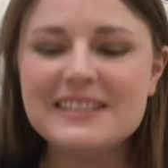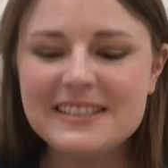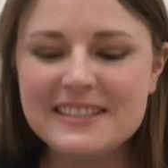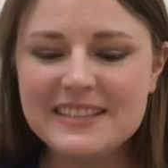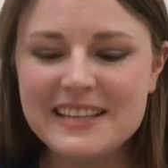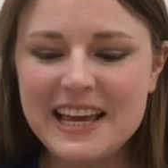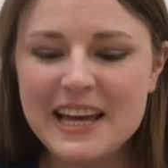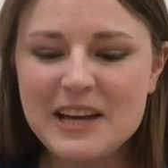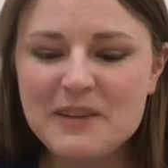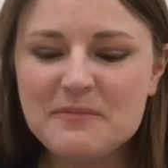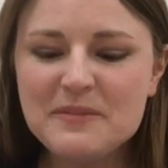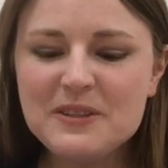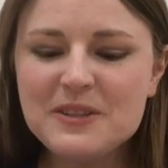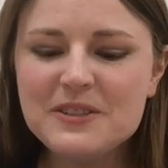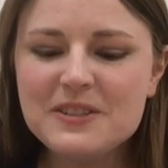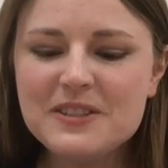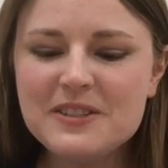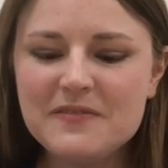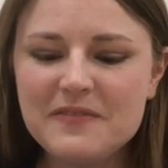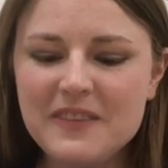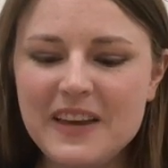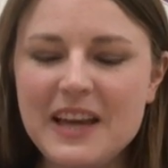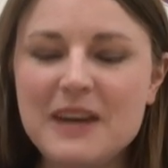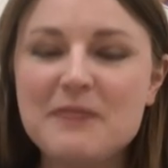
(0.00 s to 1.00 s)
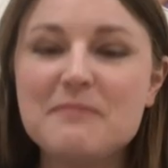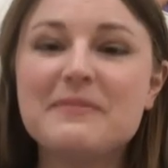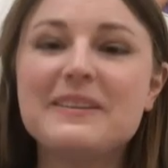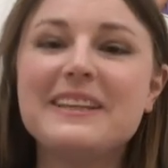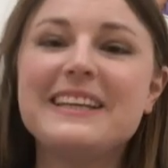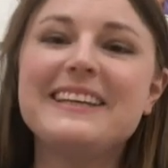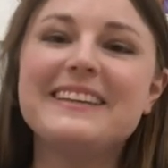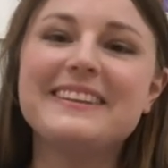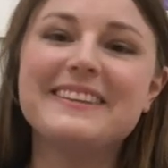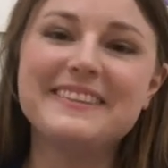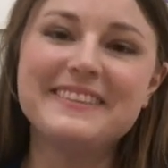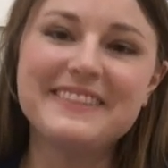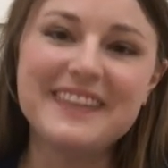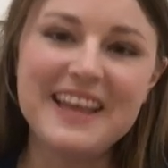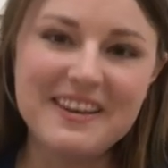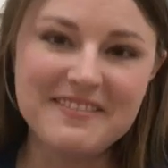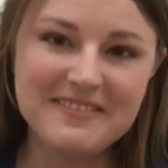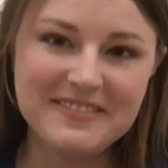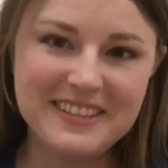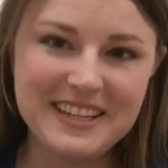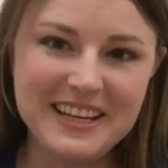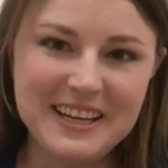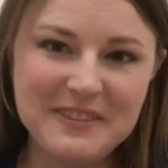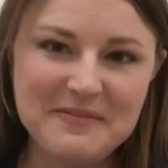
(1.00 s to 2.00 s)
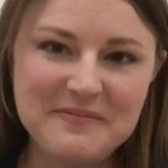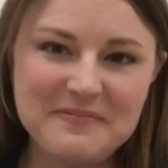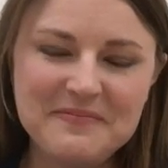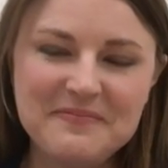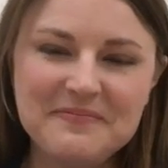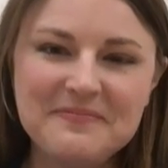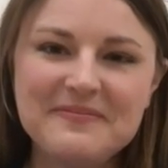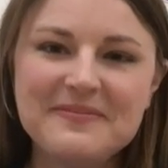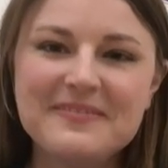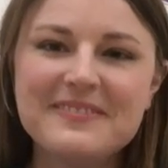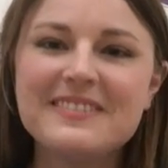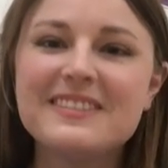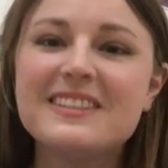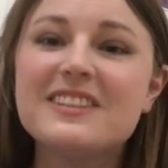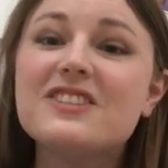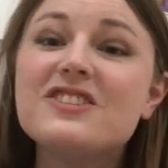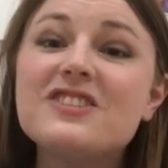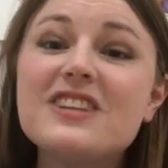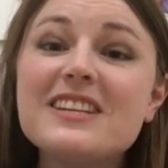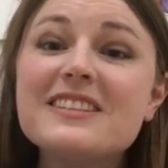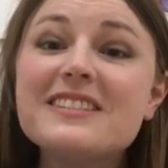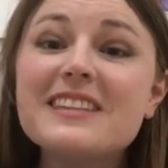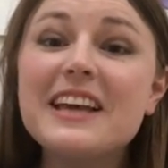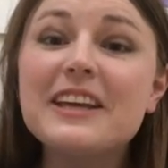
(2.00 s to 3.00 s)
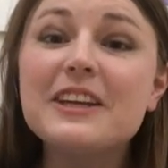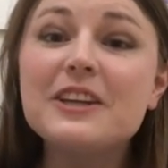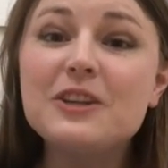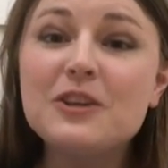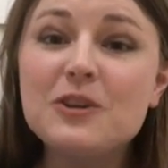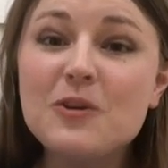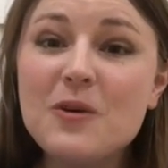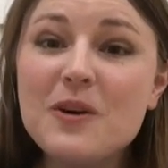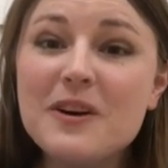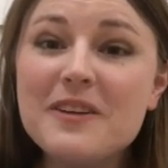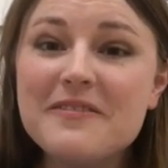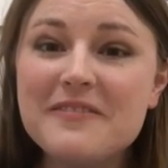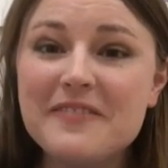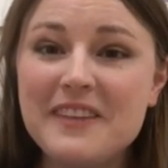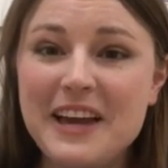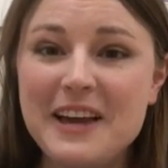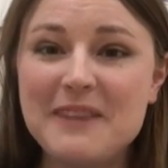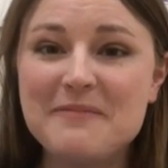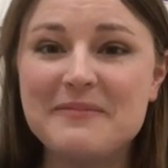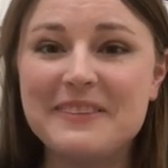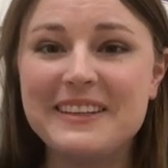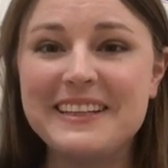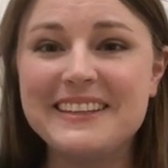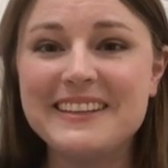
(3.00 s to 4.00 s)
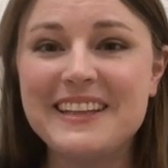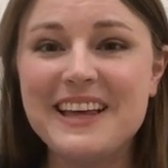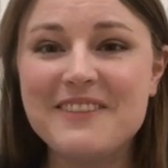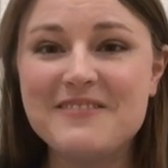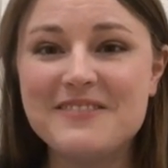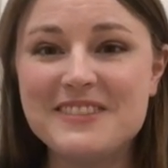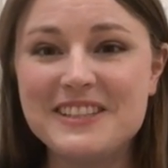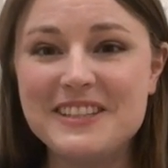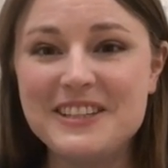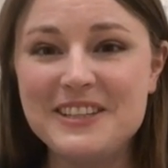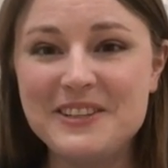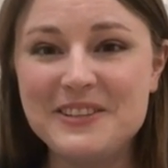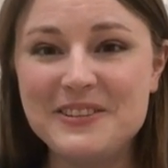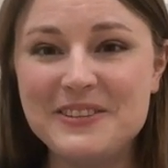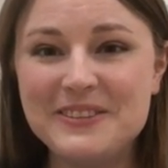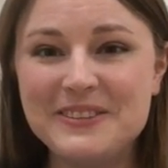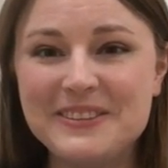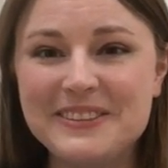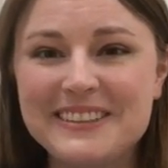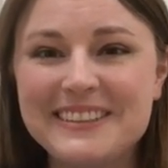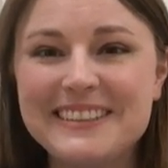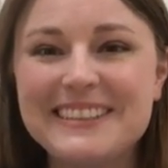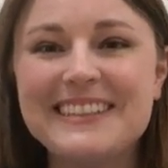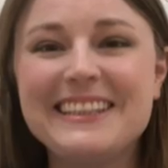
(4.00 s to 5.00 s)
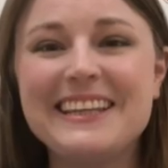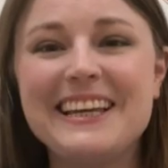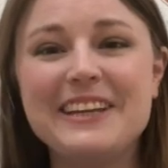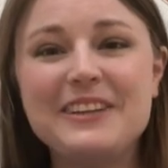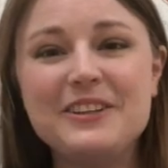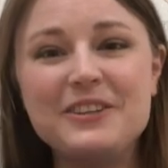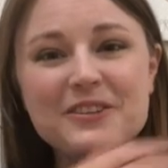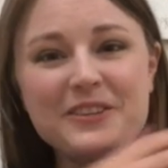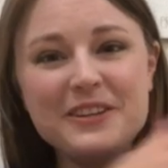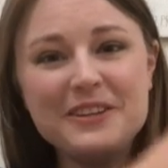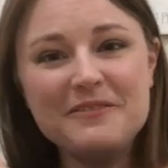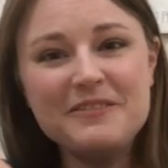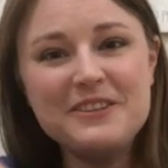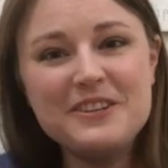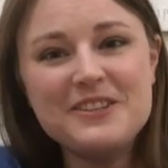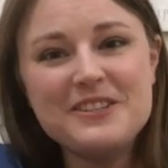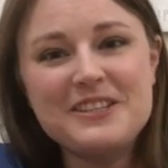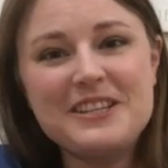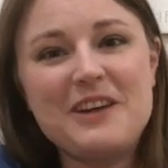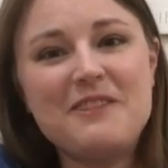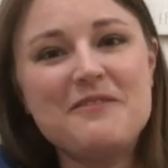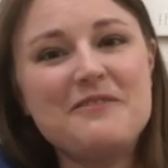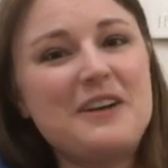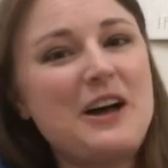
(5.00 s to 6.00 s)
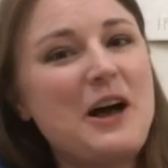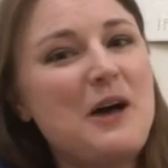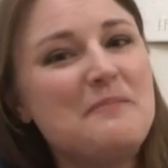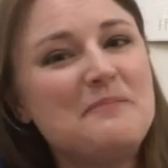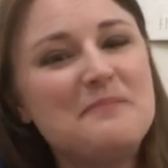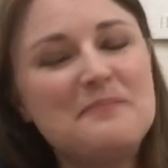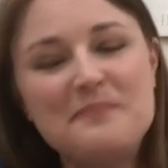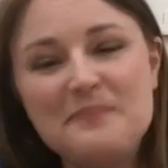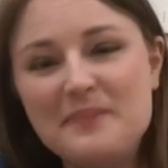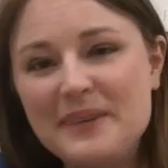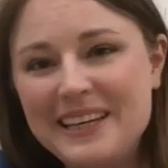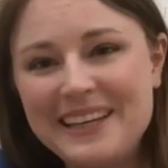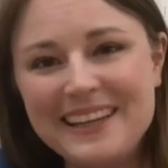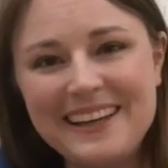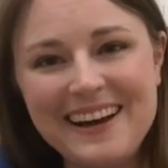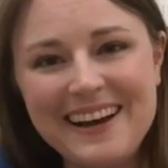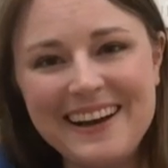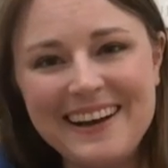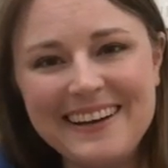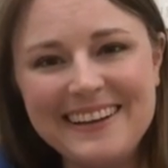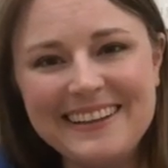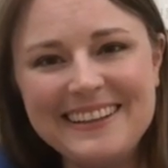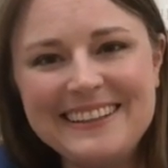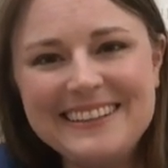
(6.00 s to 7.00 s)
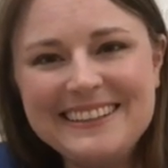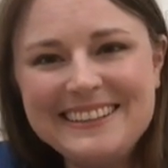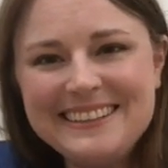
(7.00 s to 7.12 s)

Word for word: Samuel's family loved him, just like your family loves you. Can you give yourself a big hug?